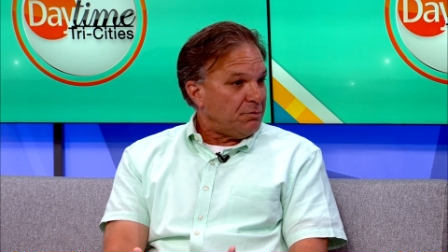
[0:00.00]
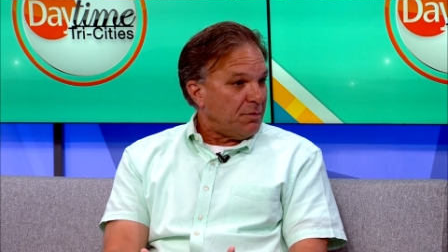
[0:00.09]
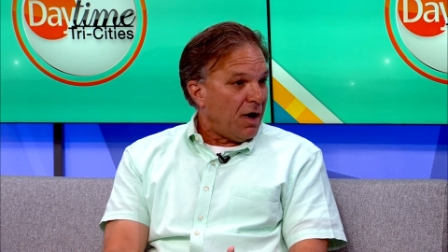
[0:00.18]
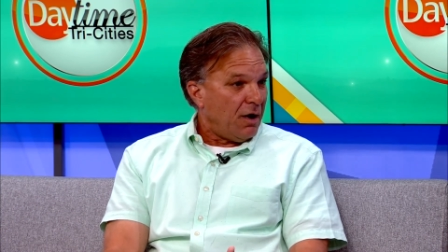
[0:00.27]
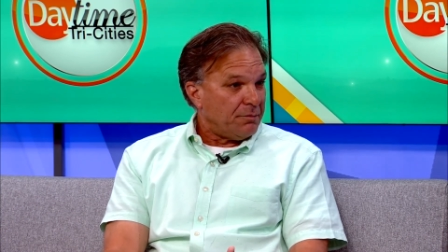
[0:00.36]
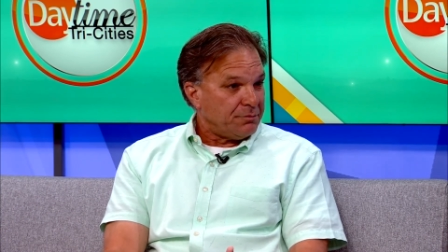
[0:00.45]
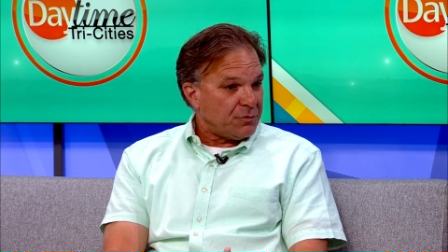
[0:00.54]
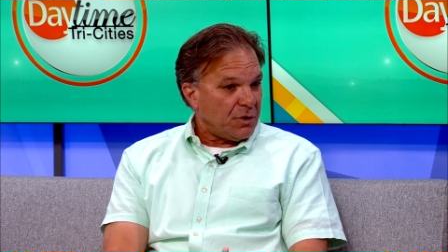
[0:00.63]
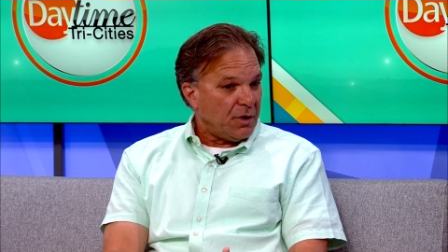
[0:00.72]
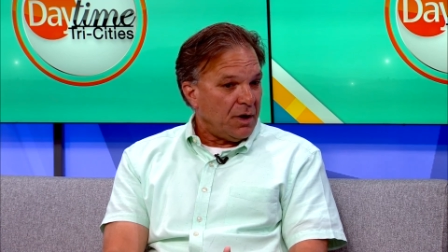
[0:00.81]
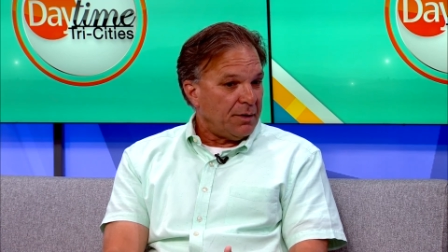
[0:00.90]
um,
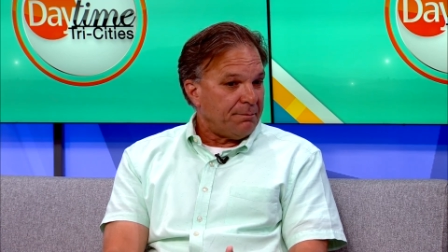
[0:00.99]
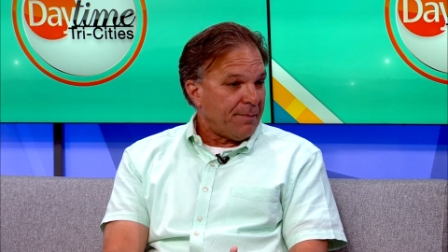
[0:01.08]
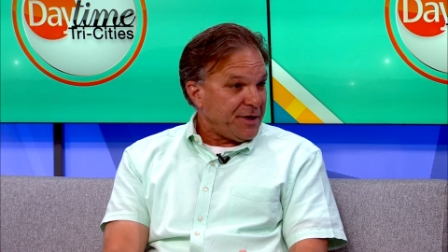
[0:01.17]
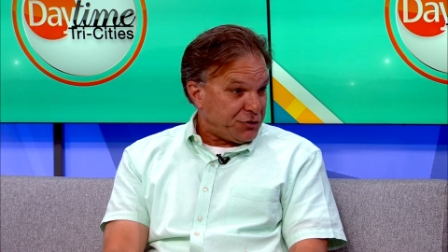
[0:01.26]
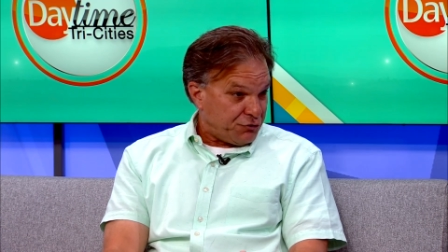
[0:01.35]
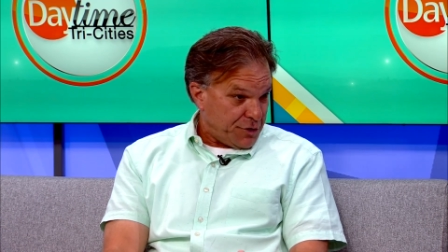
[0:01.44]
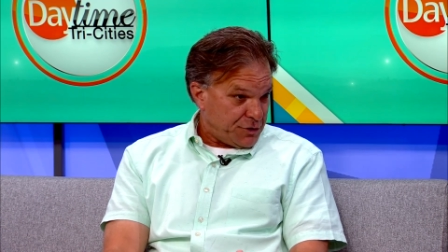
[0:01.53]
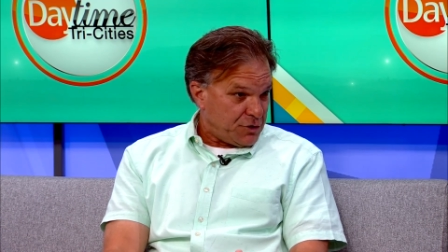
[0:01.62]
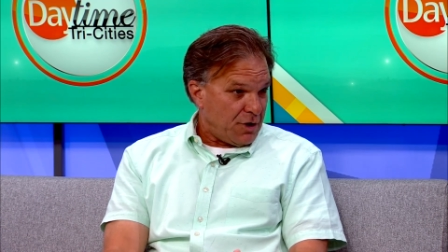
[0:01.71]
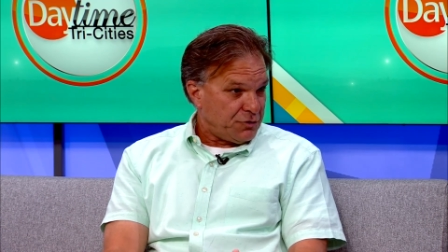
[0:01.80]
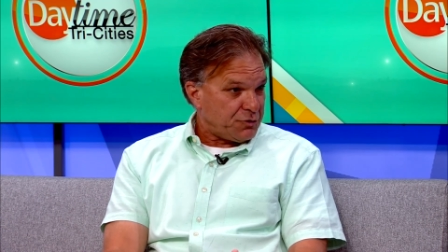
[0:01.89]
um, Main Street,
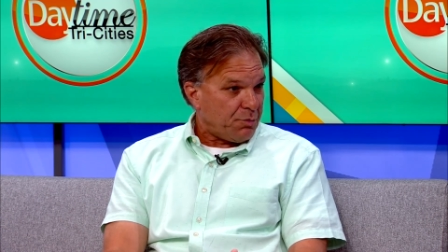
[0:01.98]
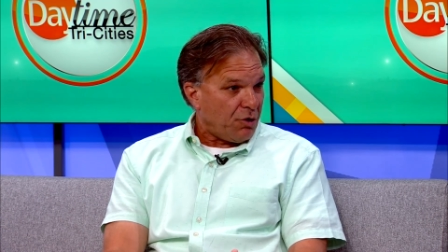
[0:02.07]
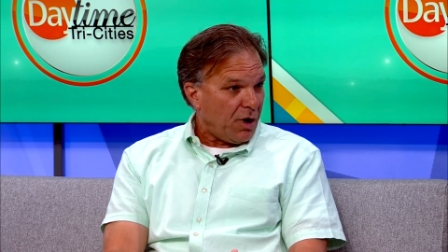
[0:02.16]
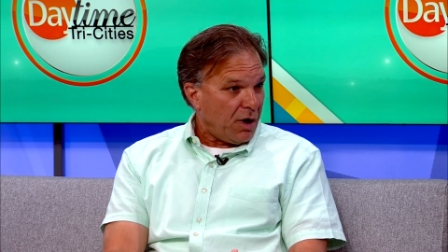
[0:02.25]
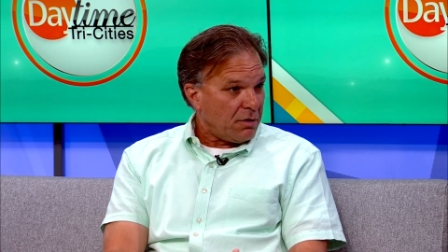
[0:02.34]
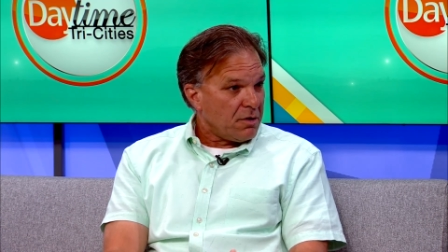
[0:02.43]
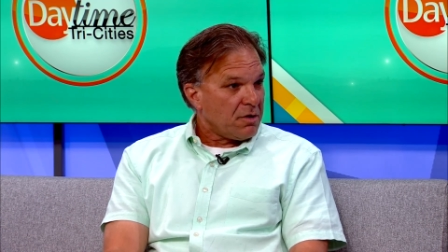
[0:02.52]
Jonesborough.